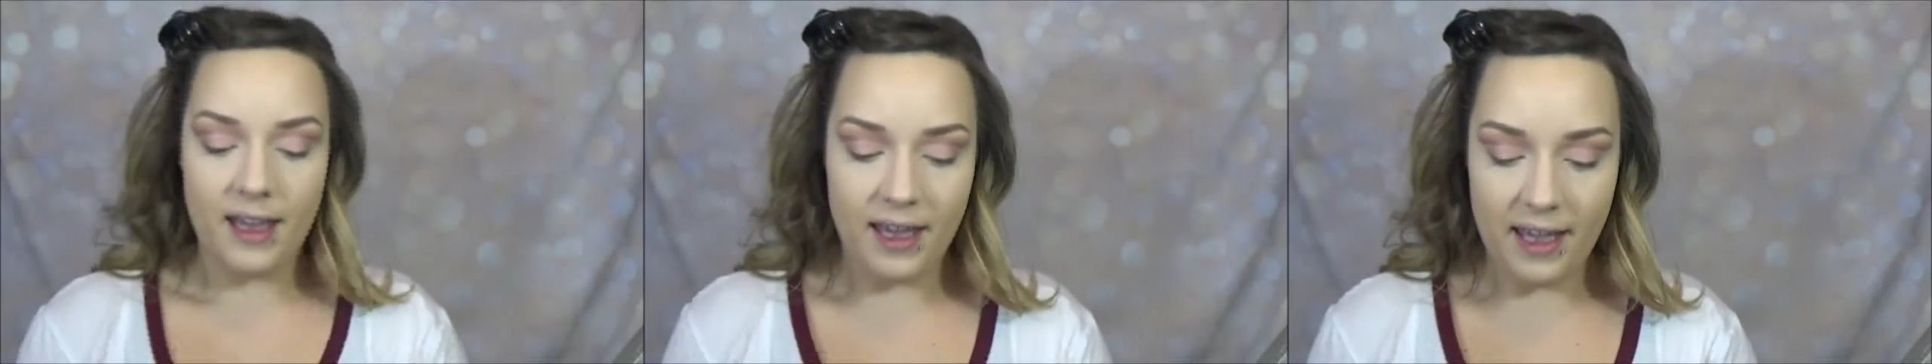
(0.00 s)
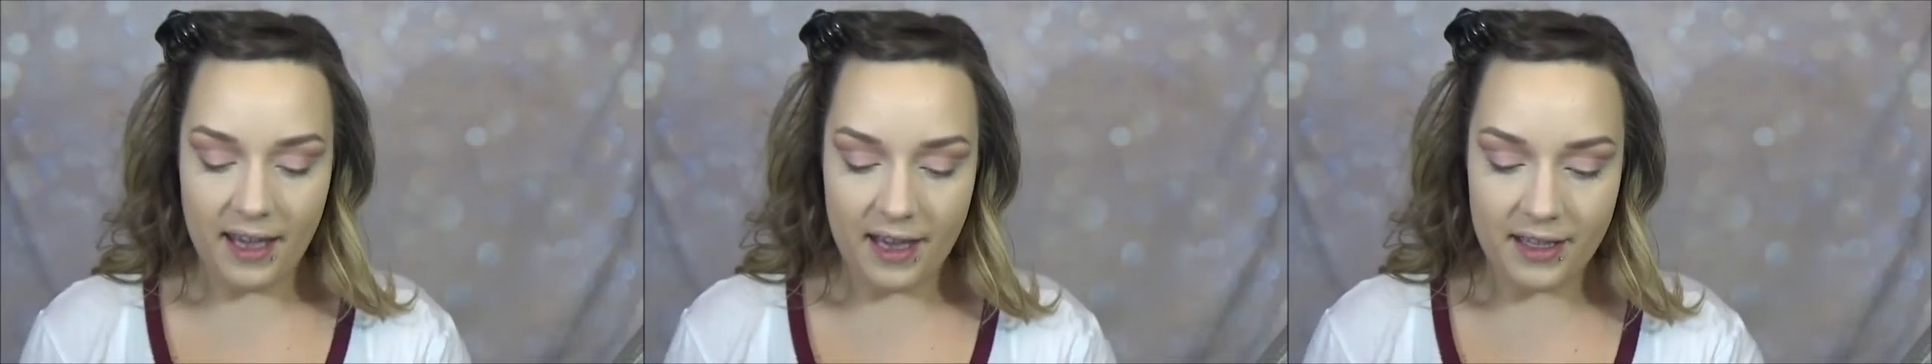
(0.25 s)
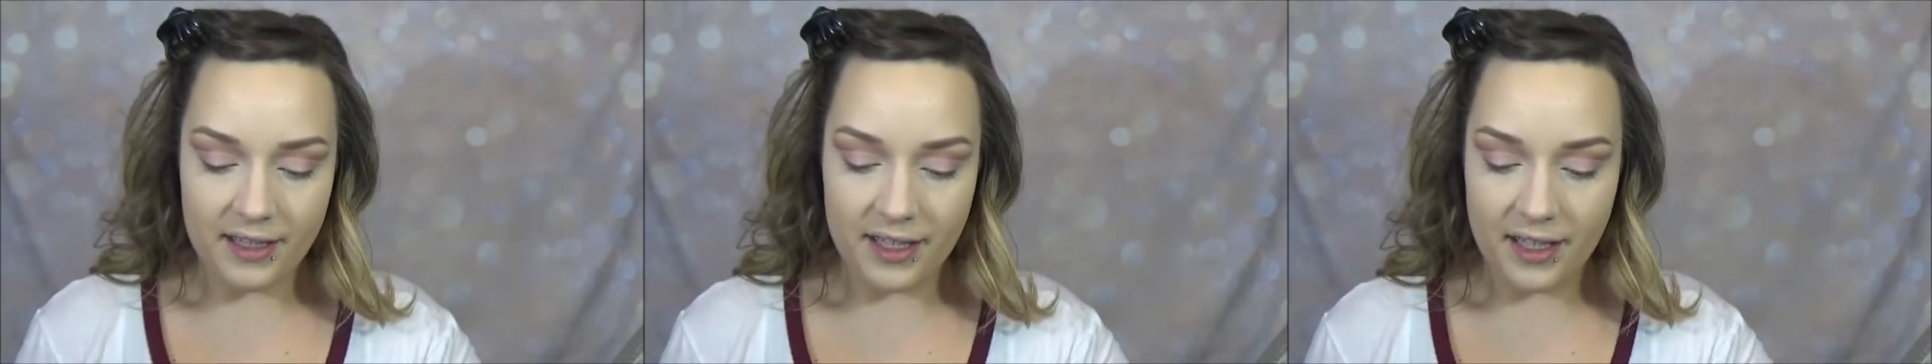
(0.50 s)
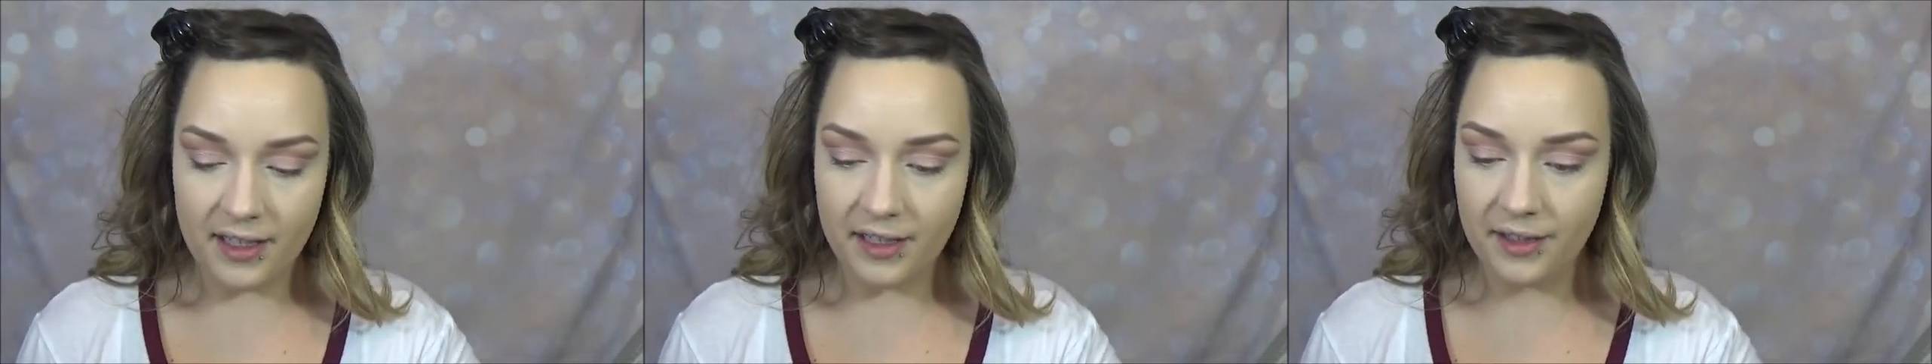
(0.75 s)
And
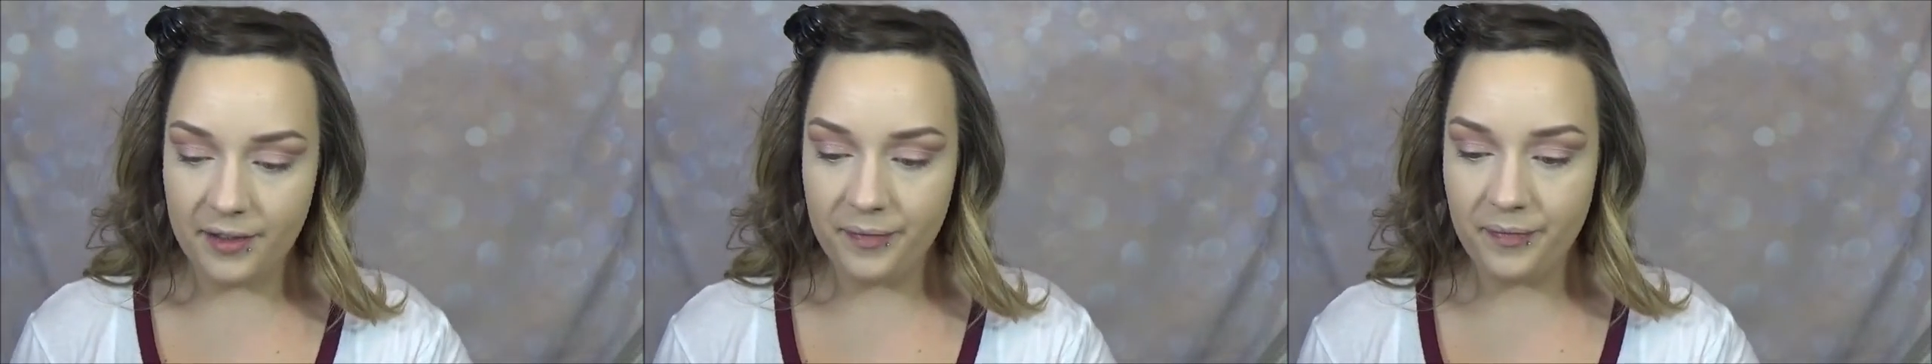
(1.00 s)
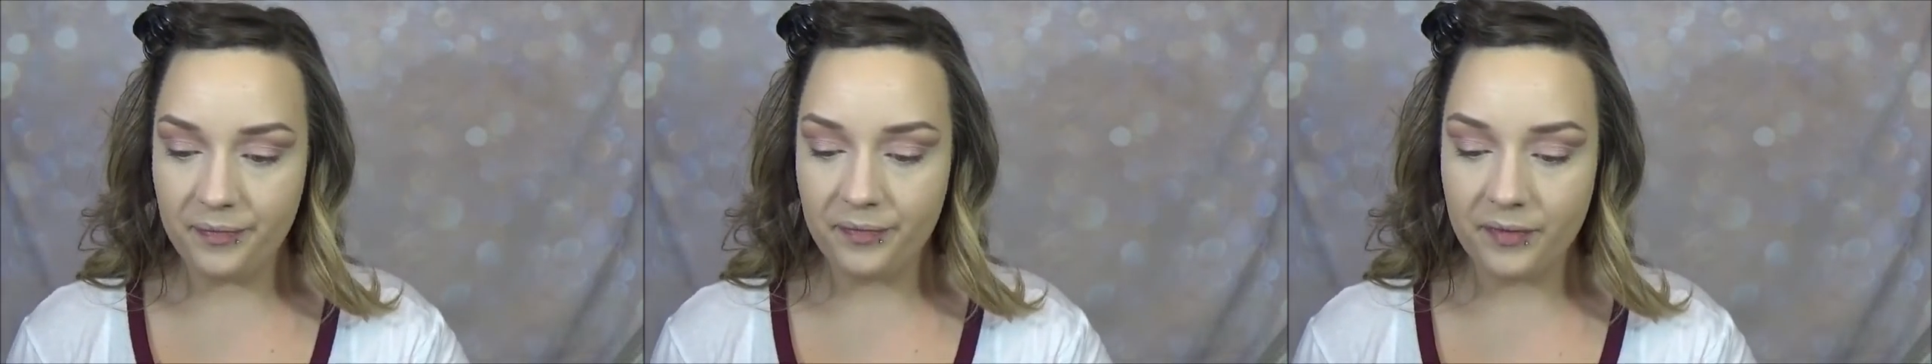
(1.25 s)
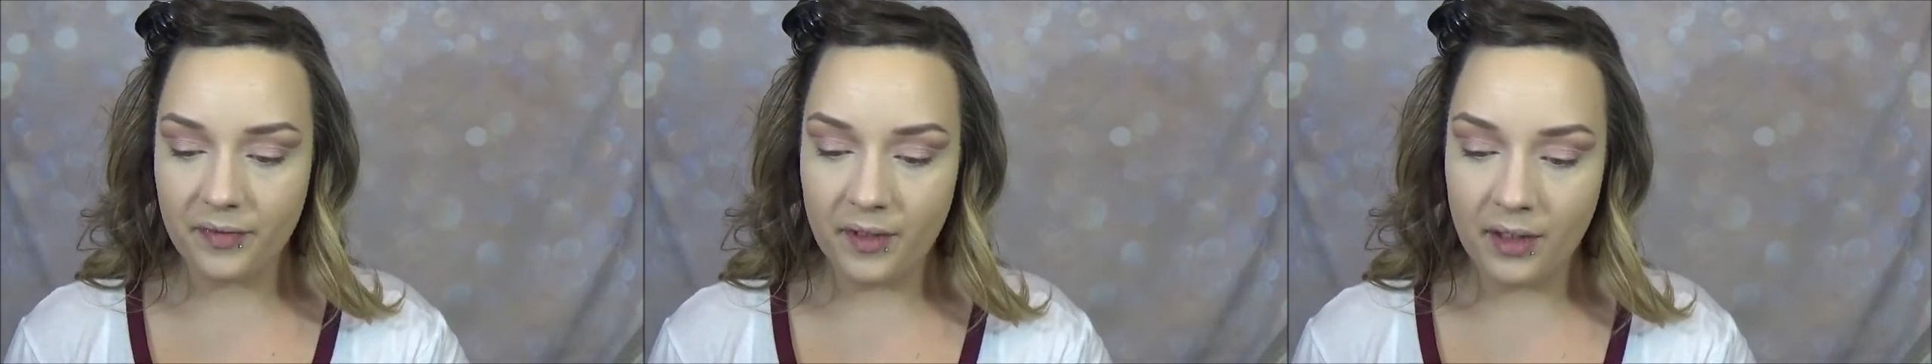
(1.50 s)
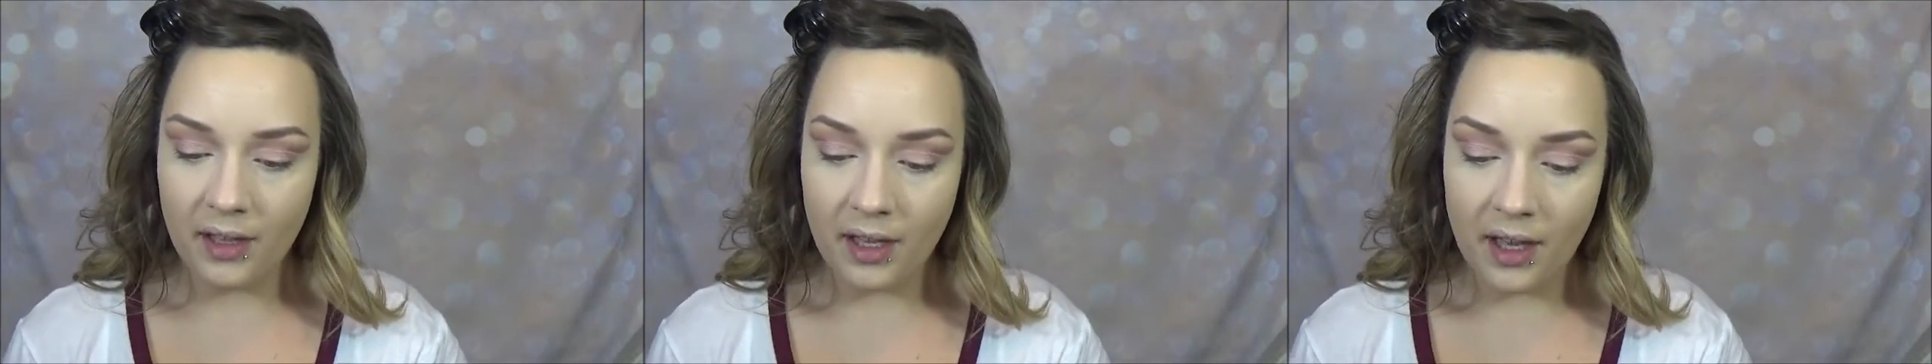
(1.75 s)

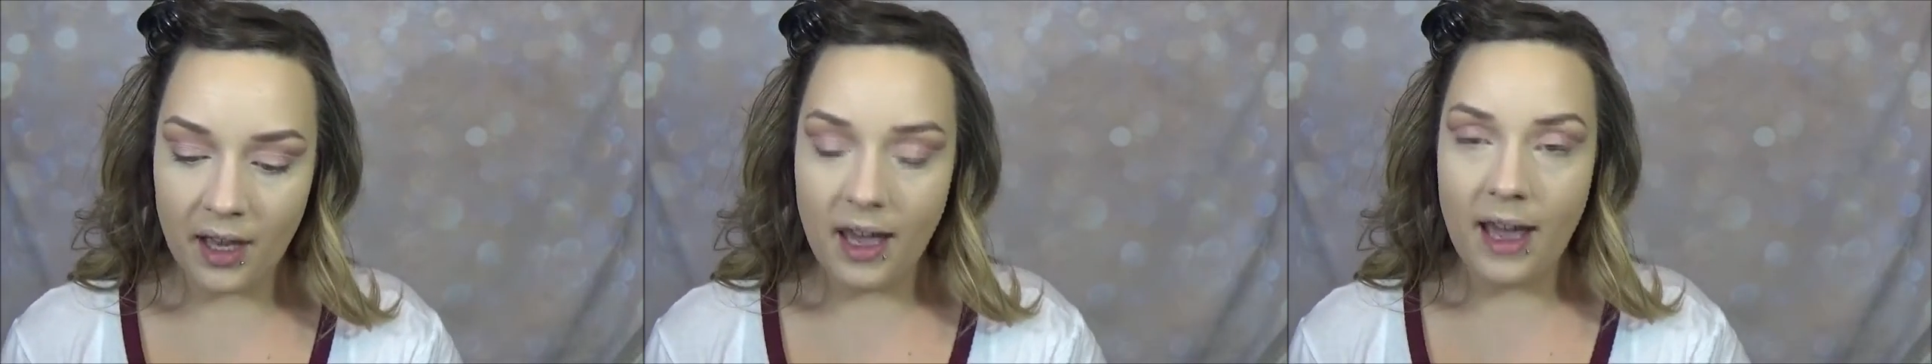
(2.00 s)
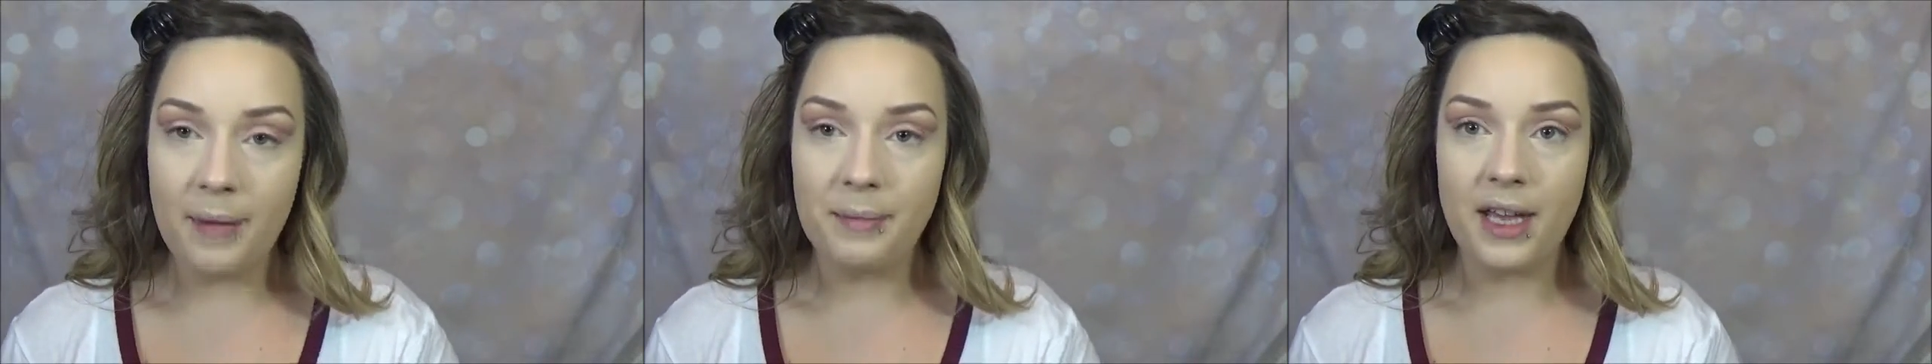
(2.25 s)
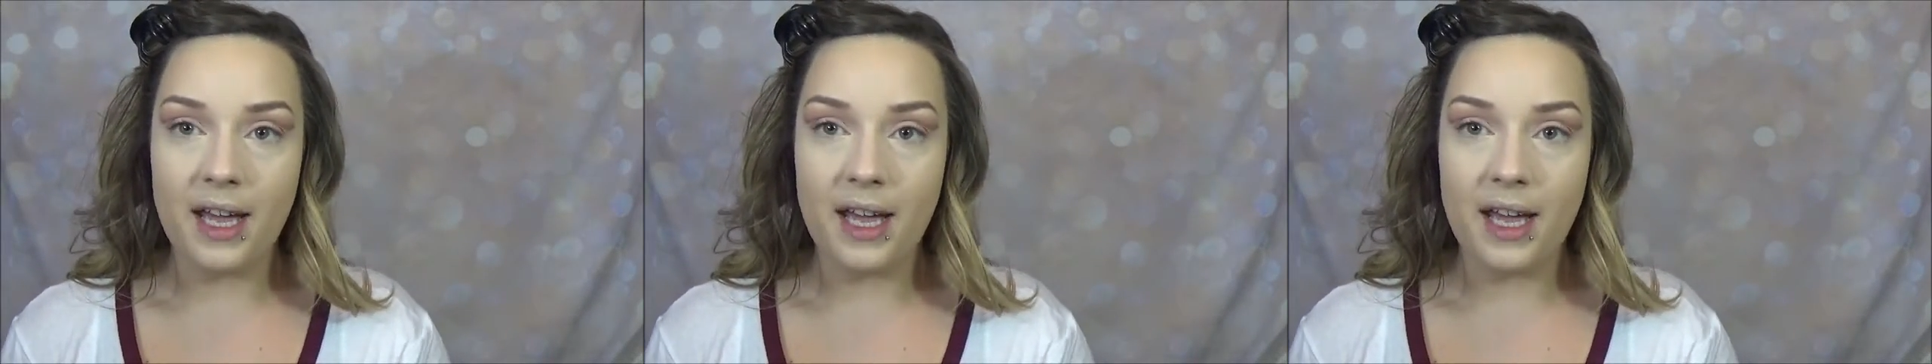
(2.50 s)
I'm